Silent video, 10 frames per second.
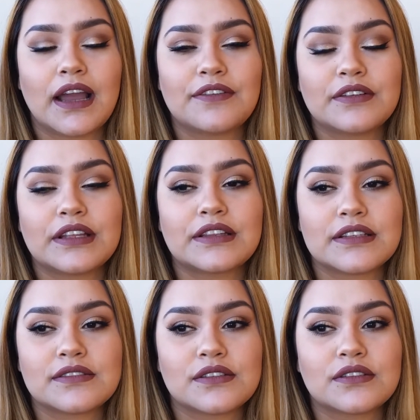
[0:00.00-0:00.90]
I feel like
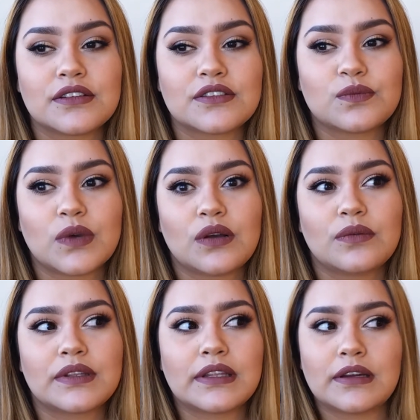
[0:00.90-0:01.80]
this look looks well
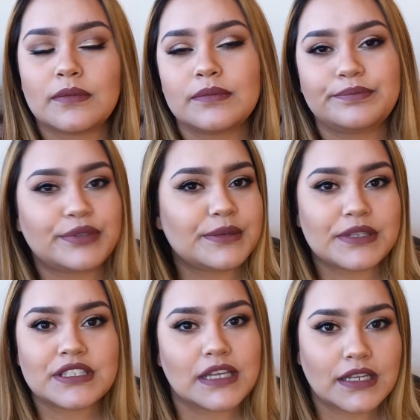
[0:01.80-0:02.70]
with pretty
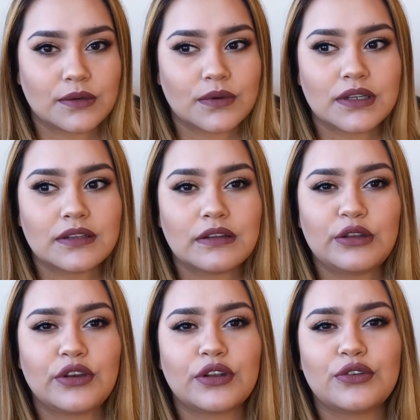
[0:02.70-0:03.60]
much anyone.
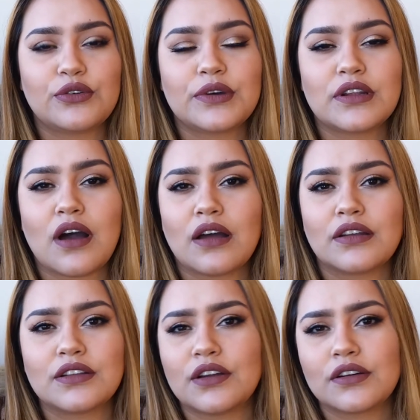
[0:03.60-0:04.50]
You can do it
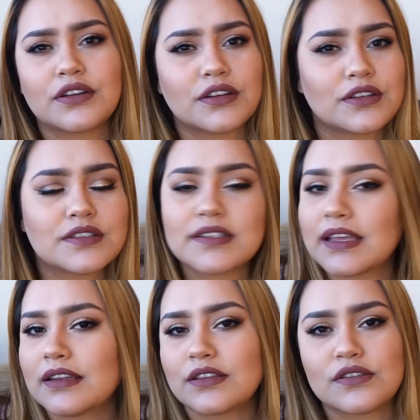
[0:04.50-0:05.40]
on a darker
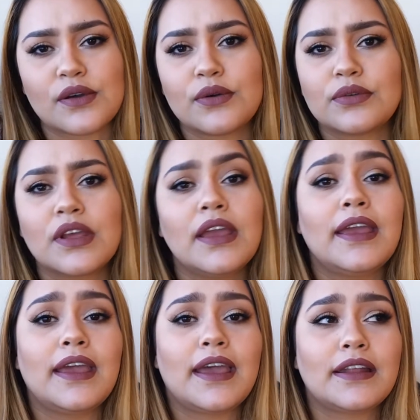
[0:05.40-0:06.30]
skin tone
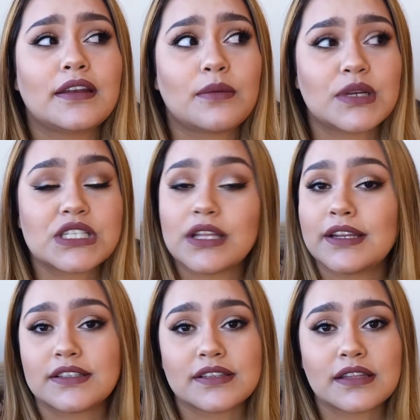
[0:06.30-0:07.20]
and a much
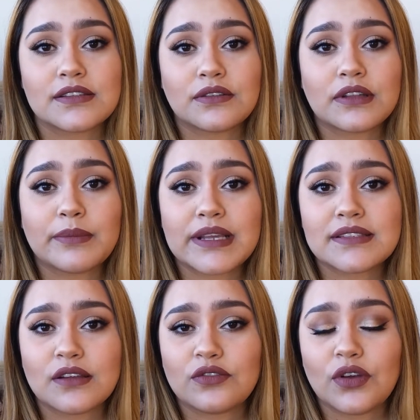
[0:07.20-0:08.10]
lighter skin tone than
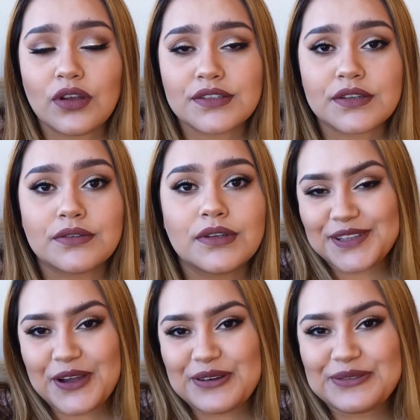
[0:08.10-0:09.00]
myself also.
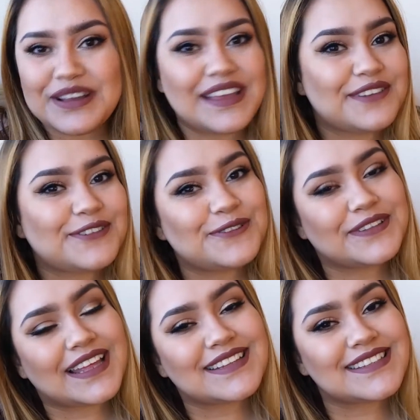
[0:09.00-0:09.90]
So if you
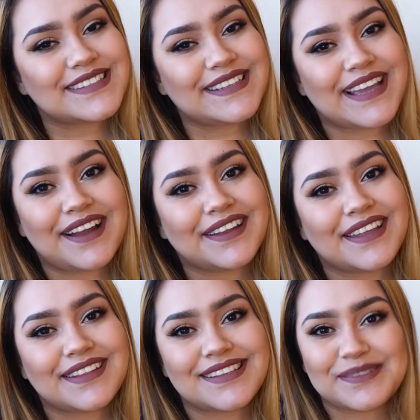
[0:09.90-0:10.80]
would like to see how to
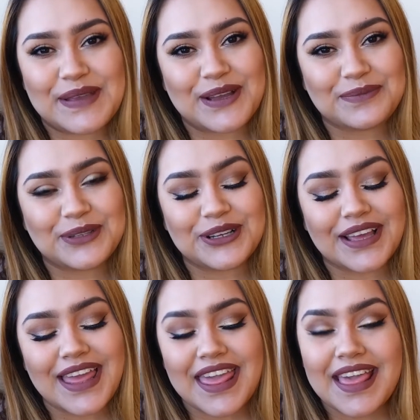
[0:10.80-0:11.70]
get this makeup look,
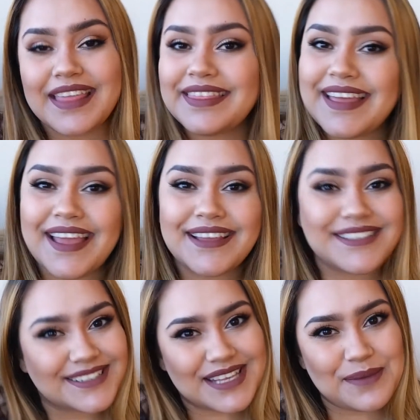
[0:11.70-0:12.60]
then
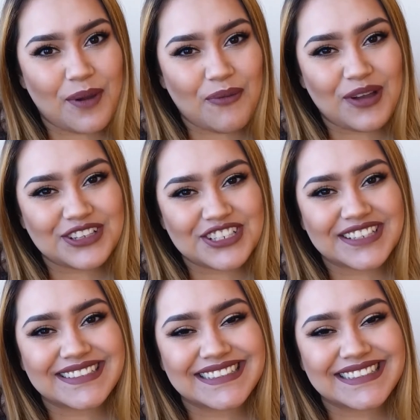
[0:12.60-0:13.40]
just keep on watching.